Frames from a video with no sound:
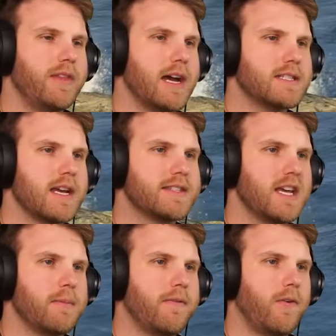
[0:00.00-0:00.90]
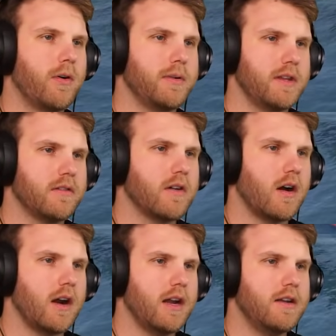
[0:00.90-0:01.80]
As I said before with this
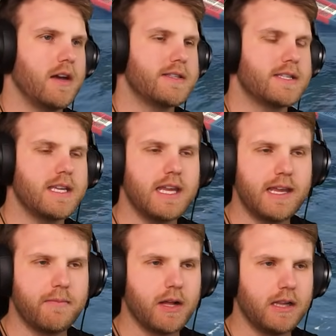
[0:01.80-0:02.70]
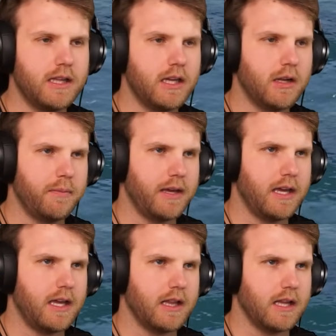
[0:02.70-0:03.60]
car, it does seem a little bit